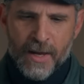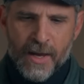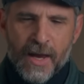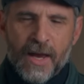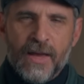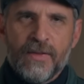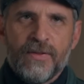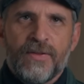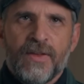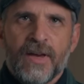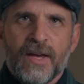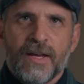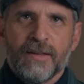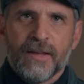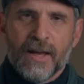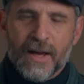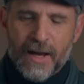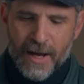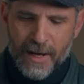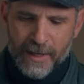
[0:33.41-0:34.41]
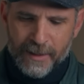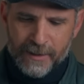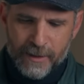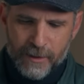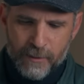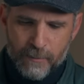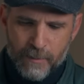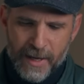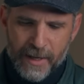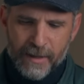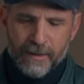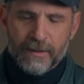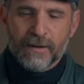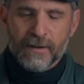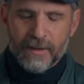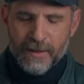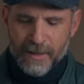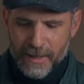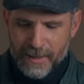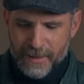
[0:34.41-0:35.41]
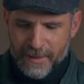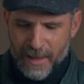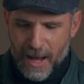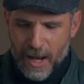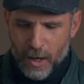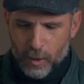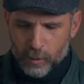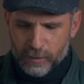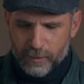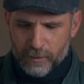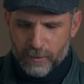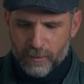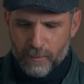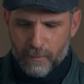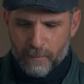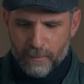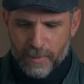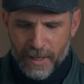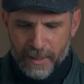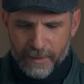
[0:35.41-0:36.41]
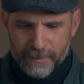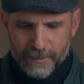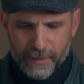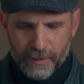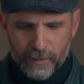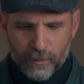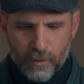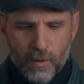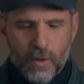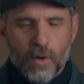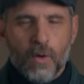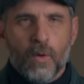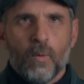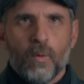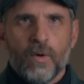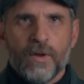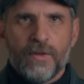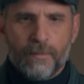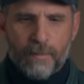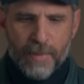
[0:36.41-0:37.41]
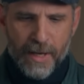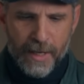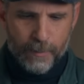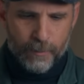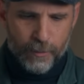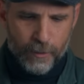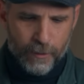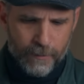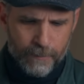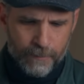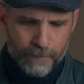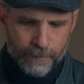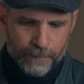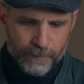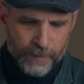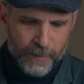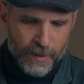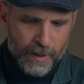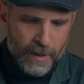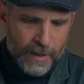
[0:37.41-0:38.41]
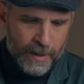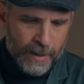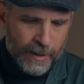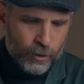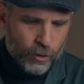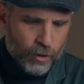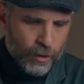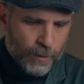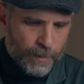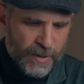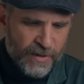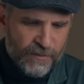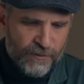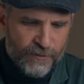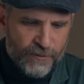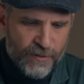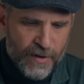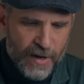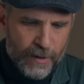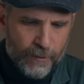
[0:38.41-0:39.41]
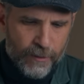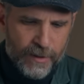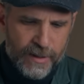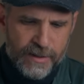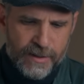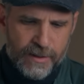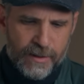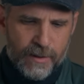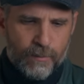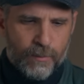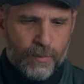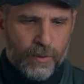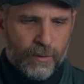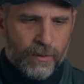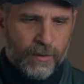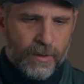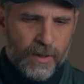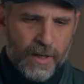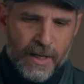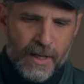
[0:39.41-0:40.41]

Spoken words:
and then I can make an outer binding with paper. It could be very simple,